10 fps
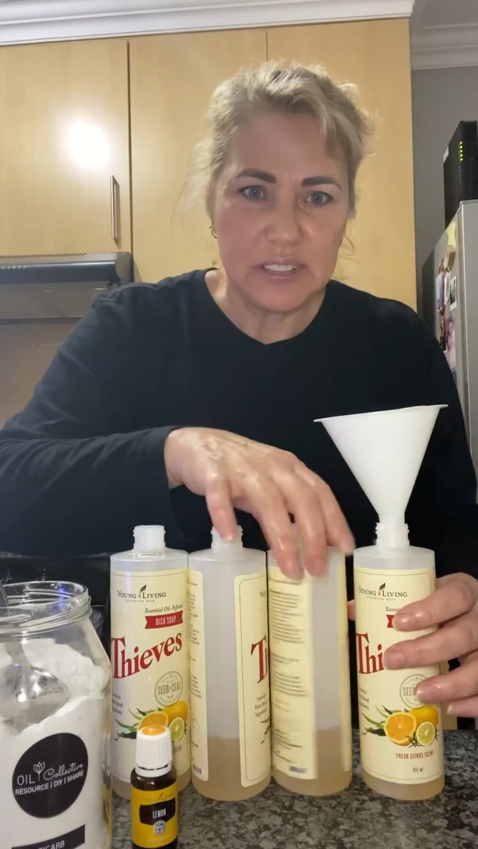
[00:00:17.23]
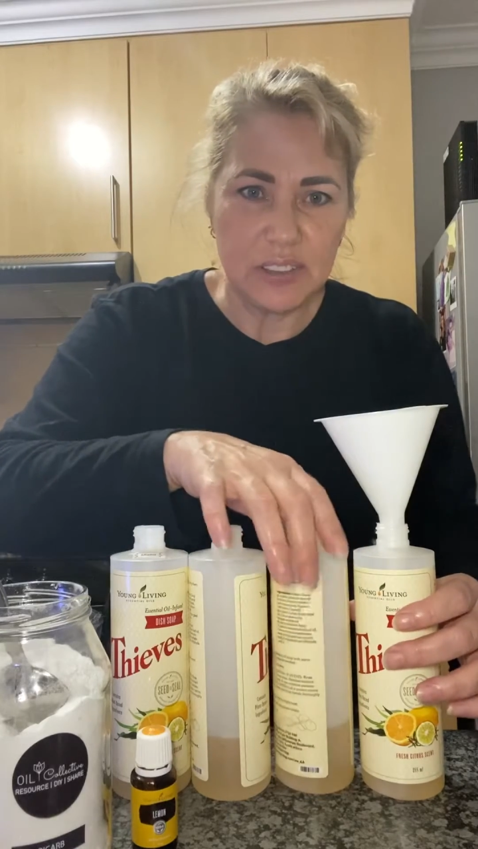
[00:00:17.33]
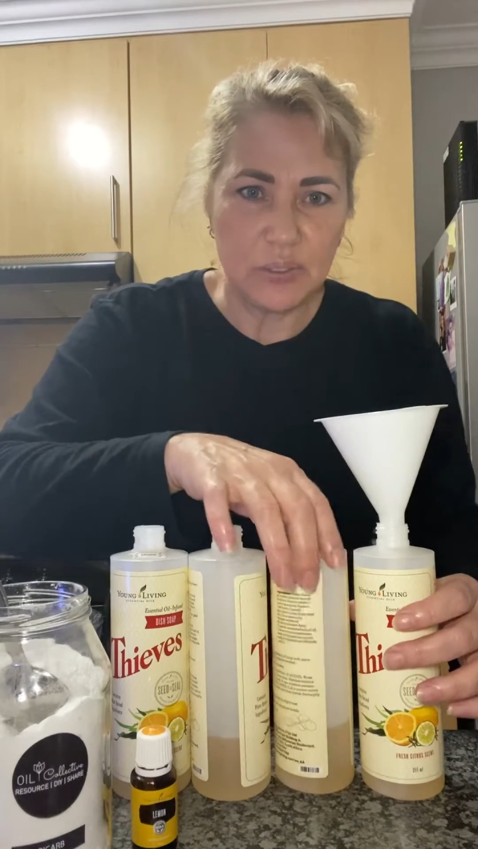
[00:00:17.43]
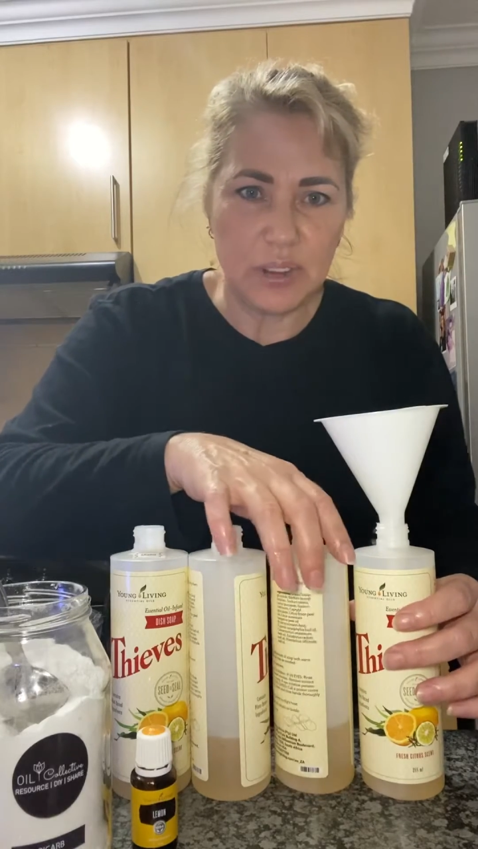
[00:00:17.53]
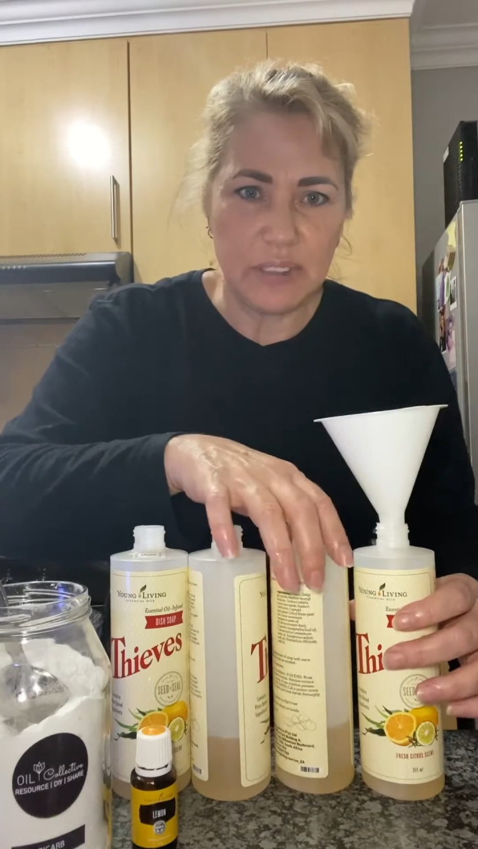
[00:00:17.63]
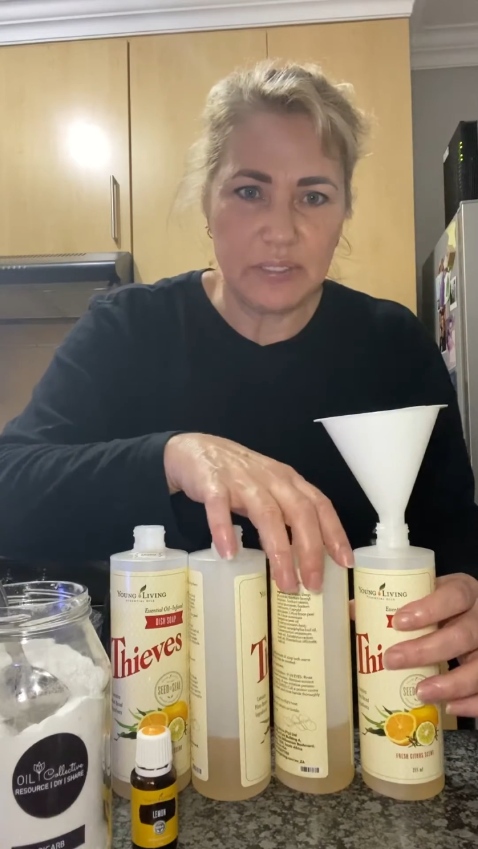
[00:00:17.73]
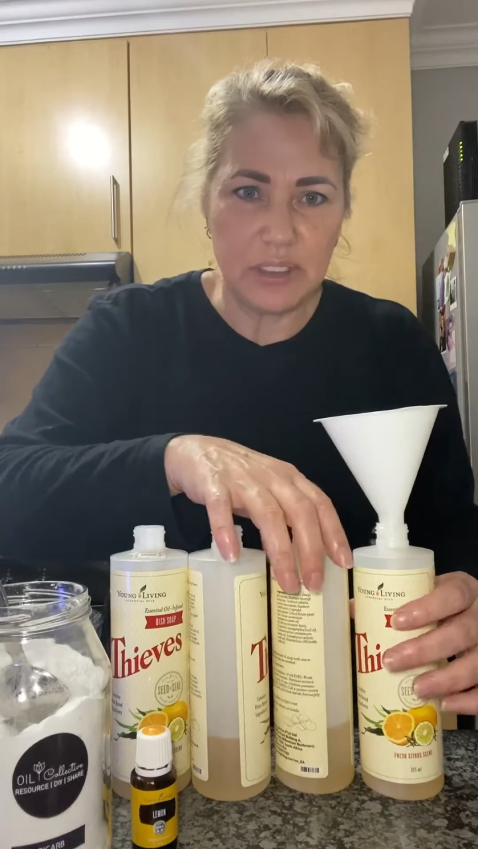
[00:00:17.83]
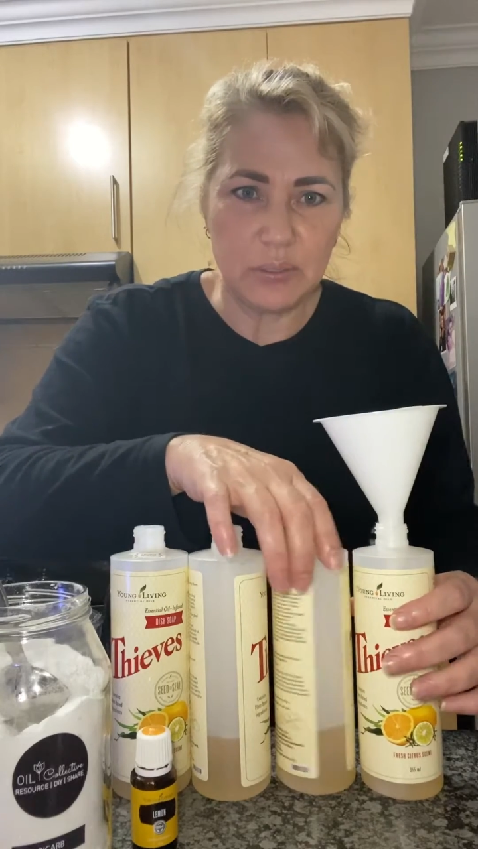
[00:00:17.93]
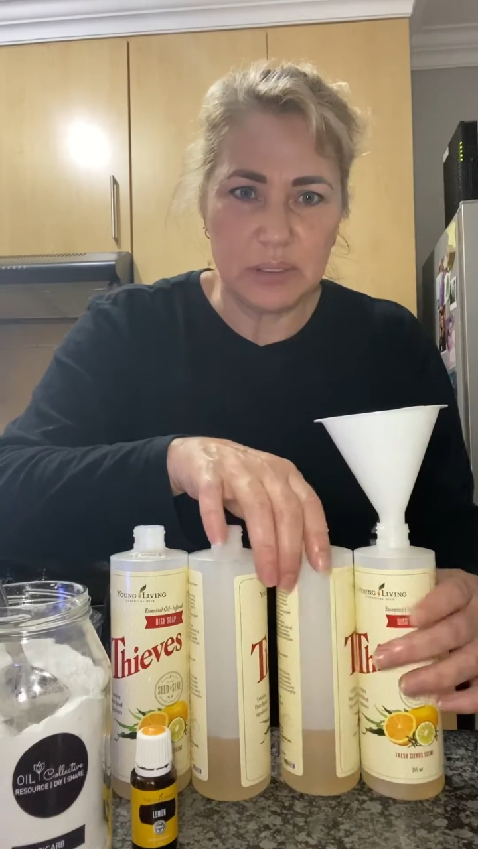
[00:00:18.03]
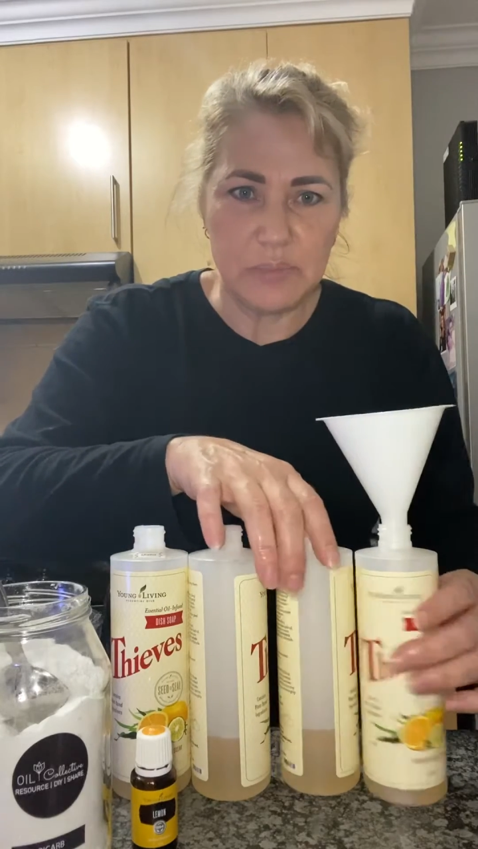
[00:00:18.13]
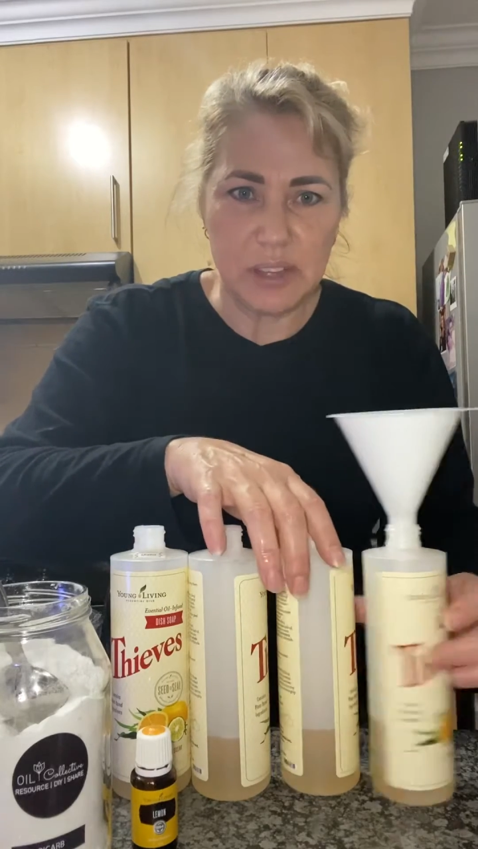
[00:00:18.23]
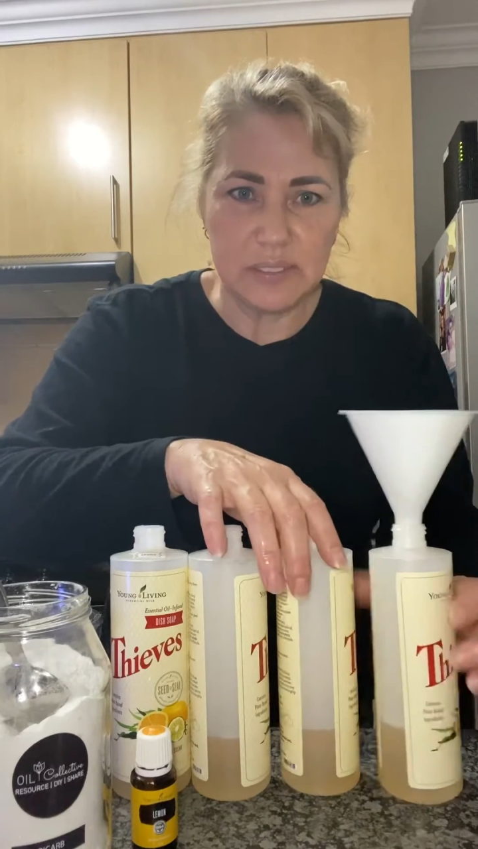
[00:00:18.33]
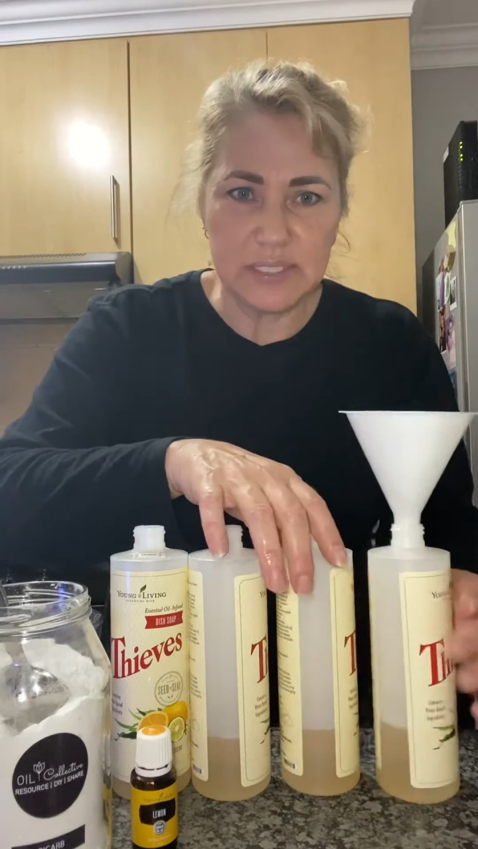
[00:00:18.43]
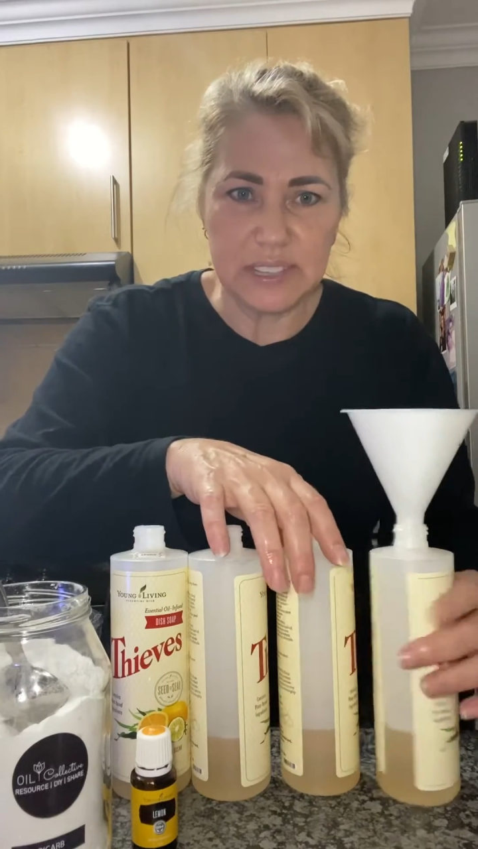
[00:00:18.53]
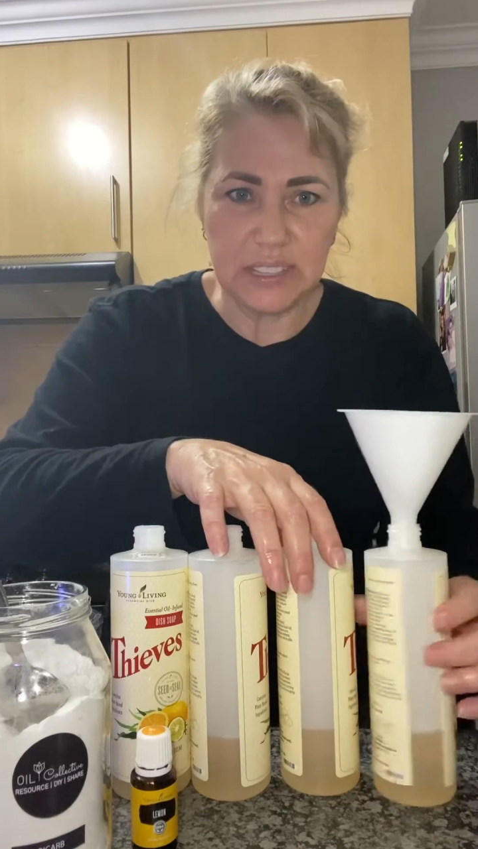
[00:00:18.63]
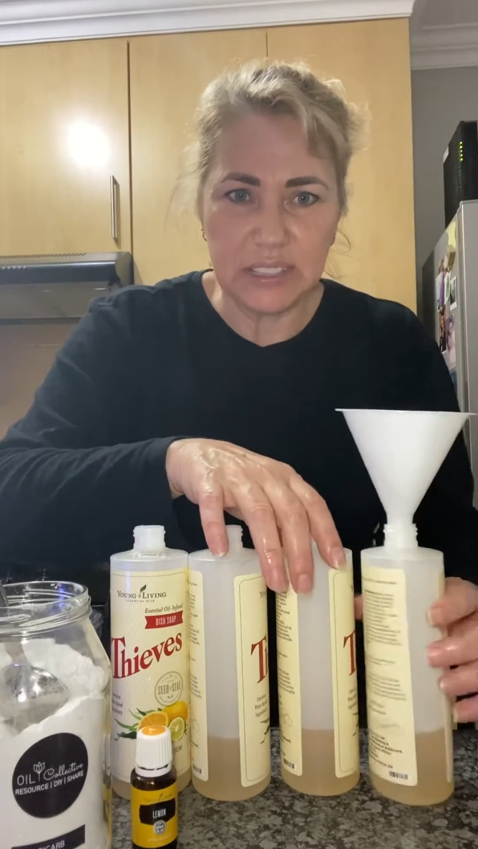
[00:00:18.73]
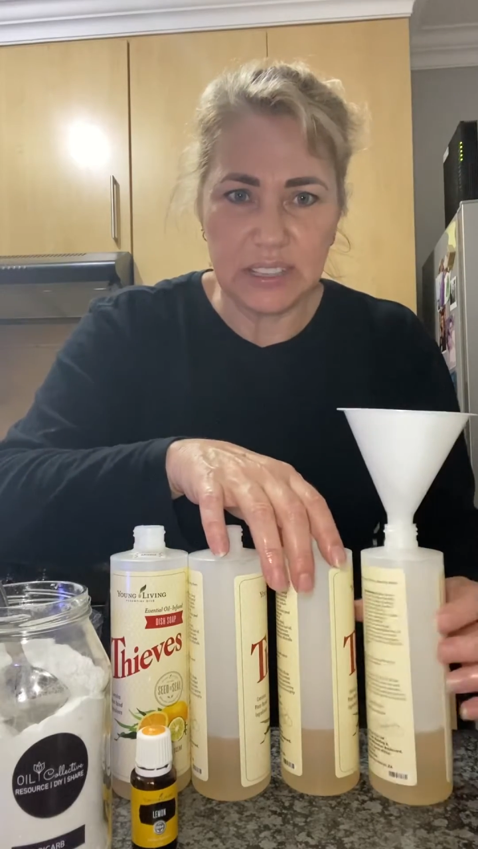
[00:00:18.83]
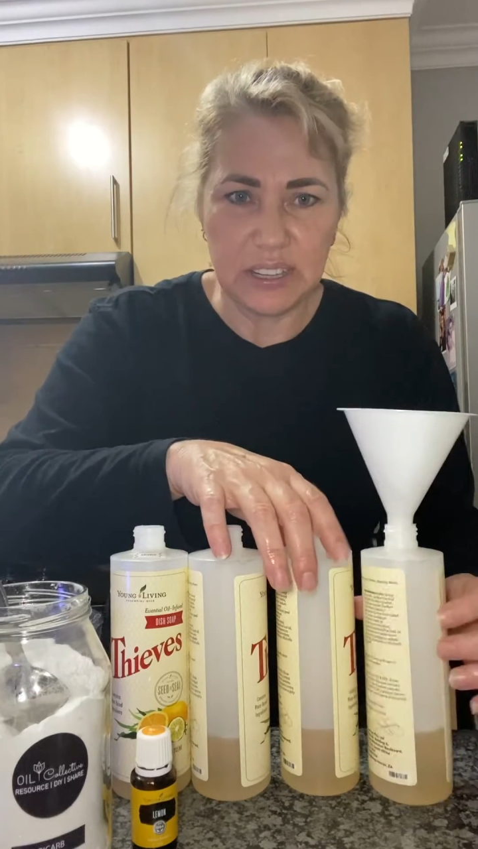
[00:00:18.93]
They all have equal amounts in.